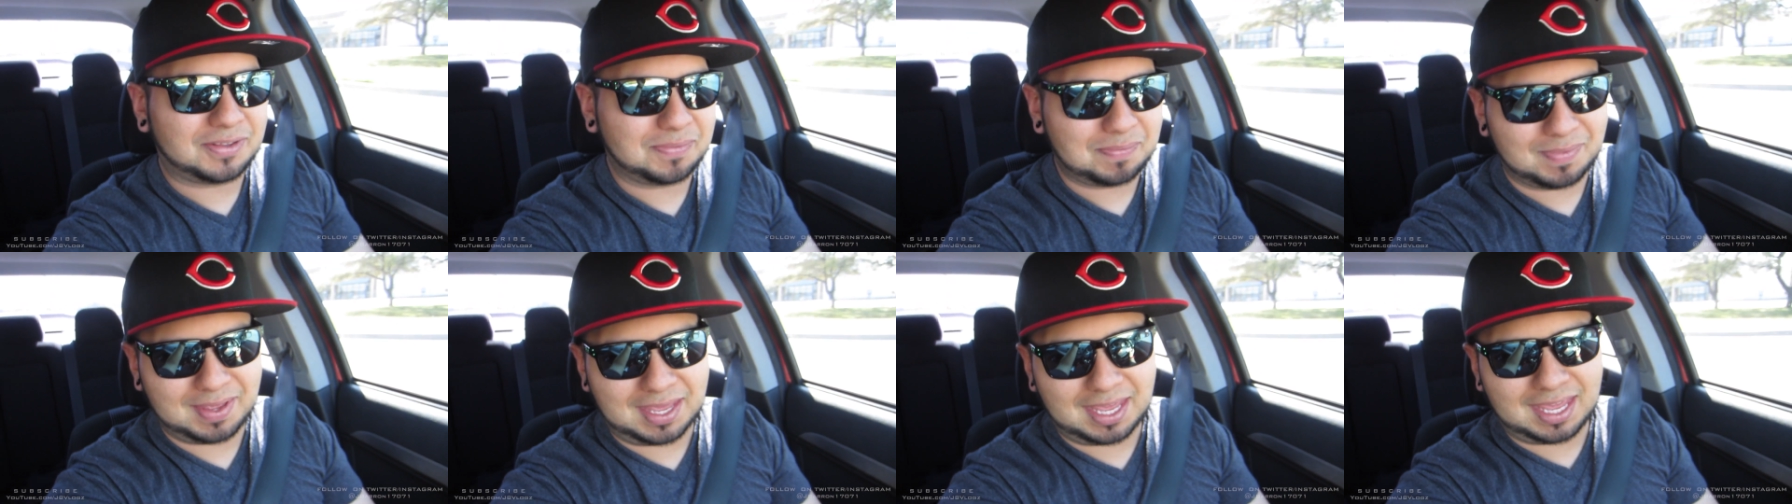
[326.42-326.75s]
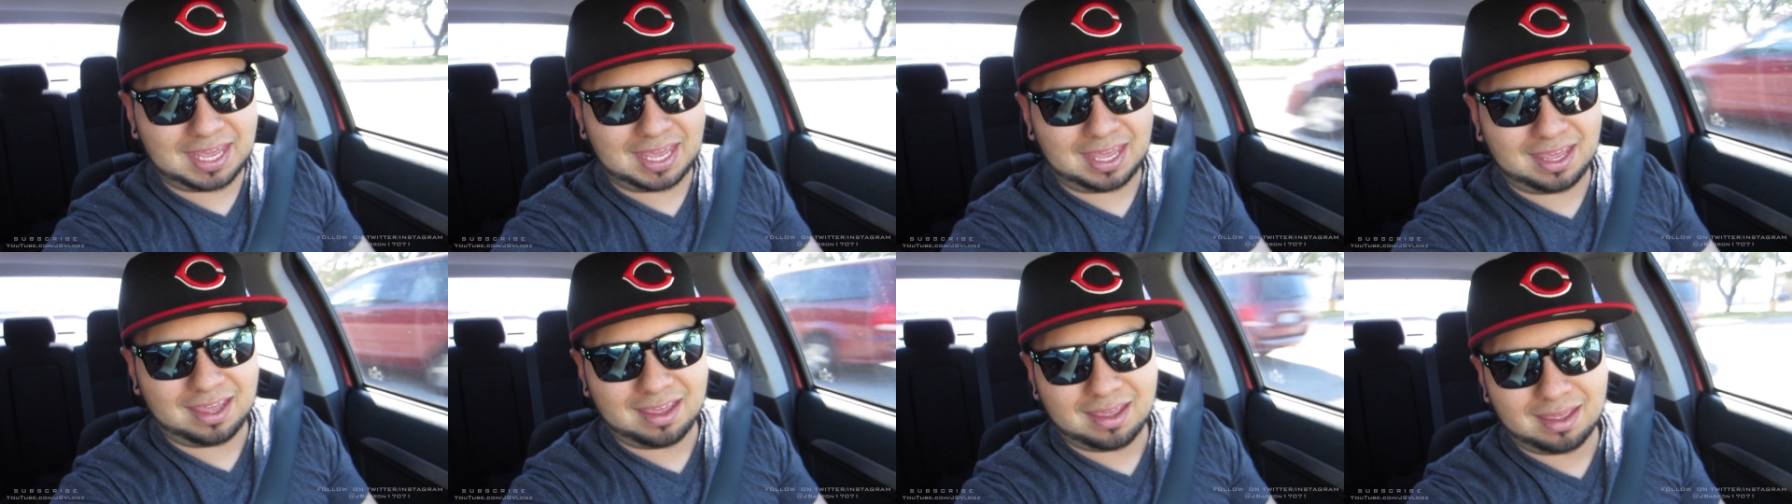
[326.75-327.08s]
to
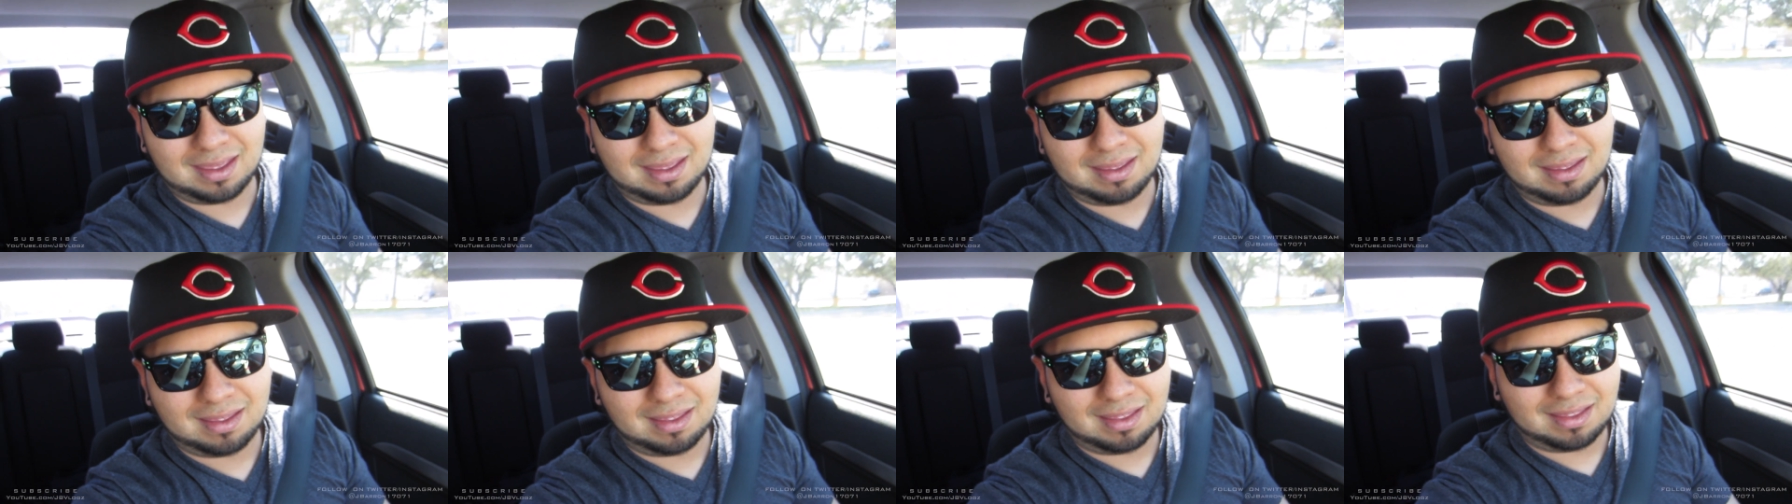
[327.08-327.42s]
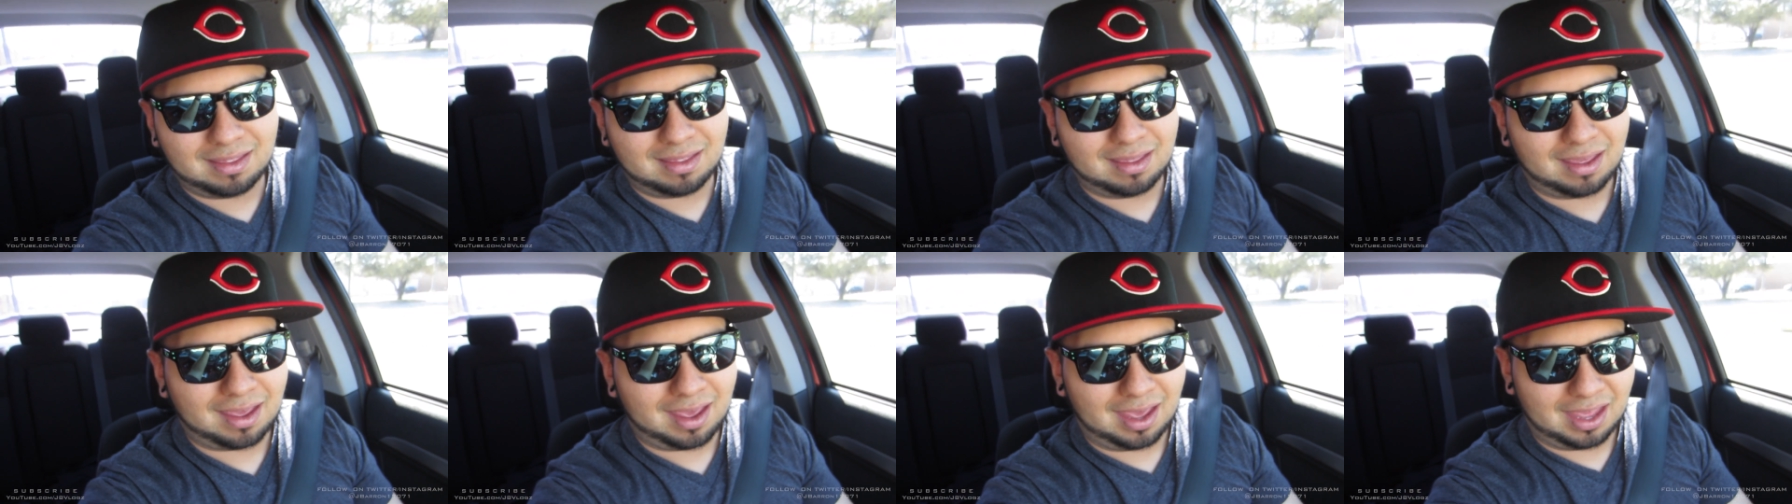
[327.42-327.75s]
me
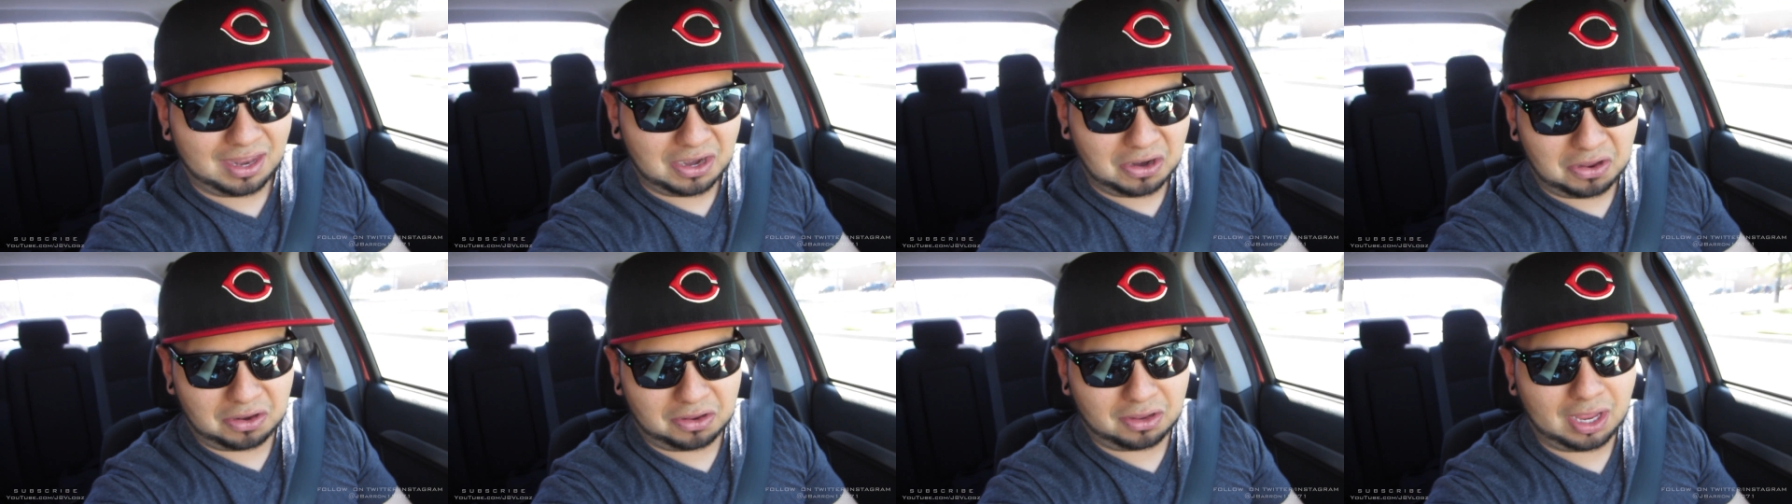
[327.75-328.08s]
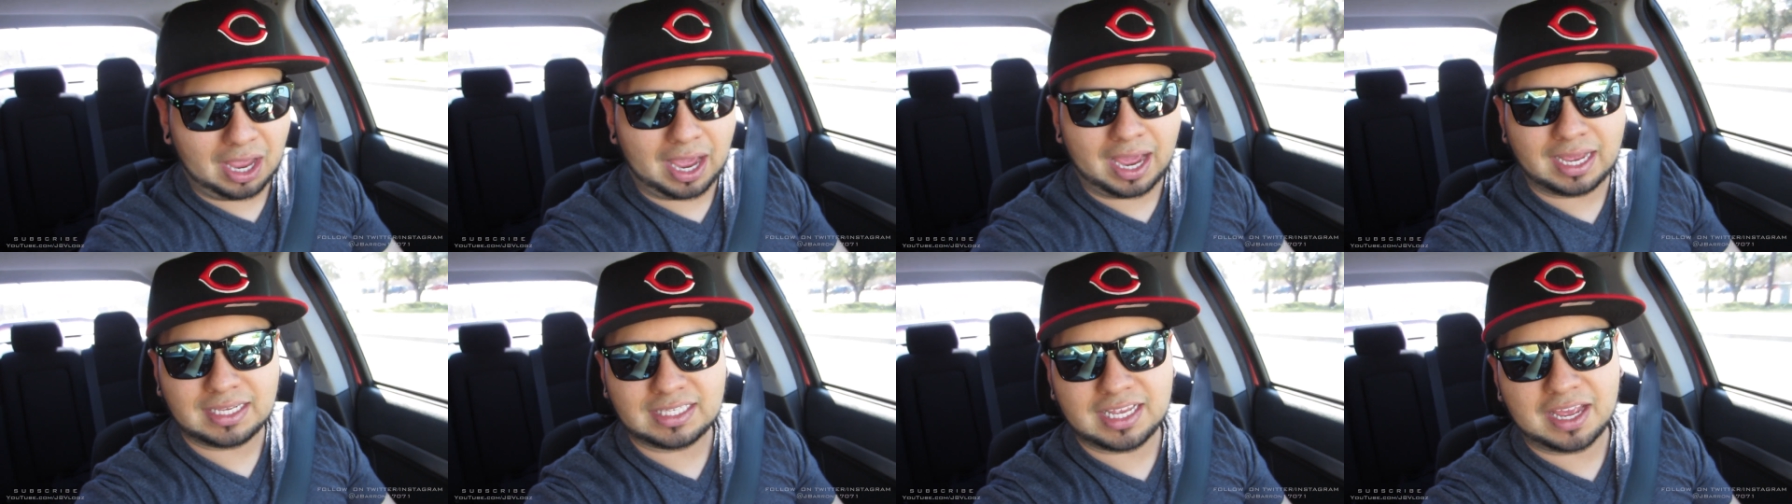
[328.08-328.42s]
and all you
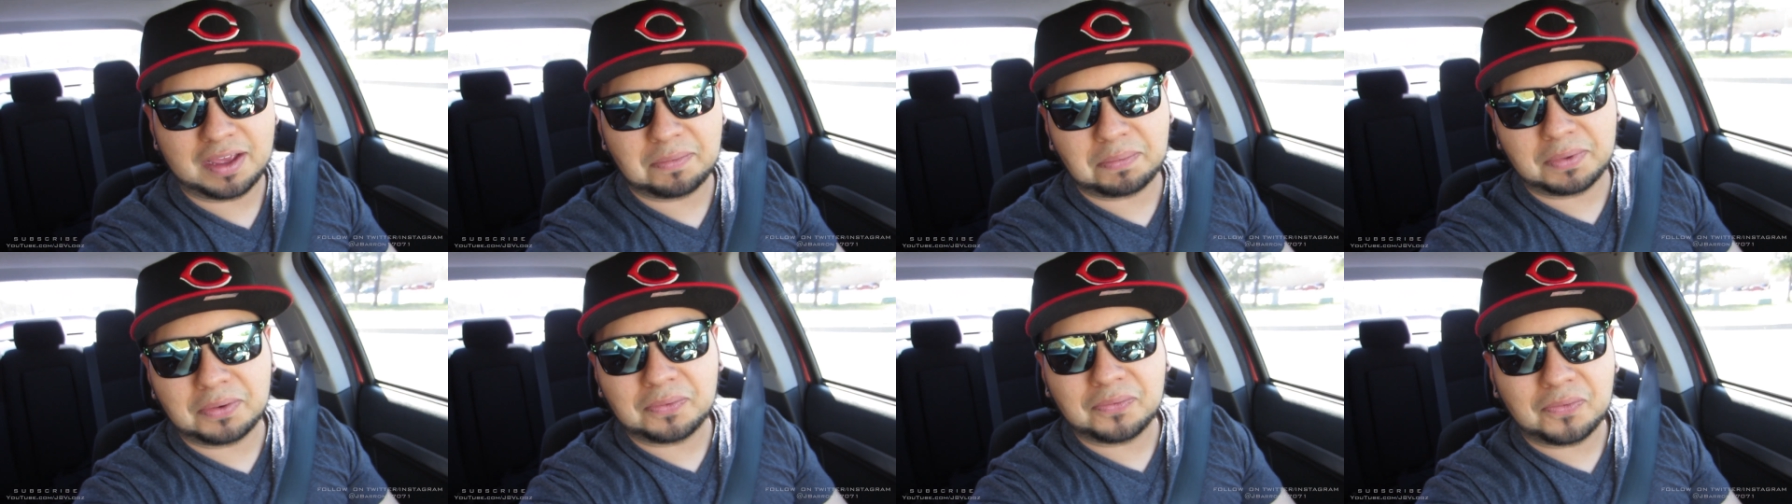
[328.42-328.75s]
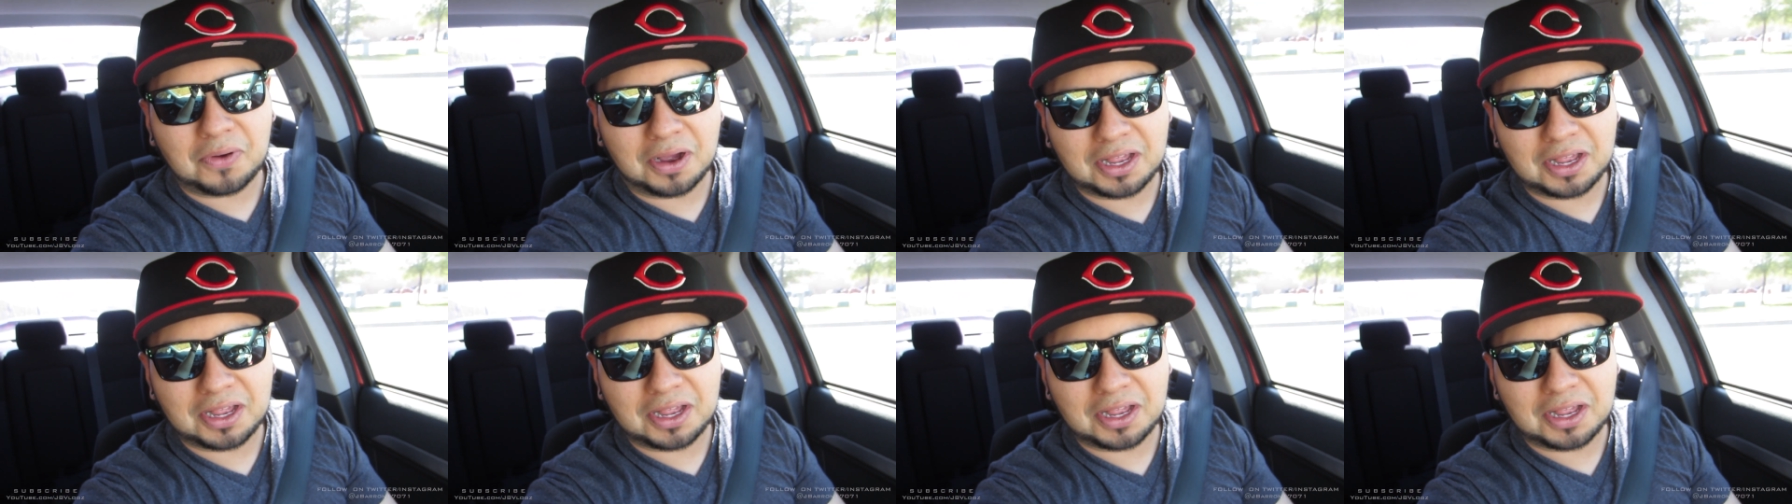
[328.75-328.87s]
guys that have been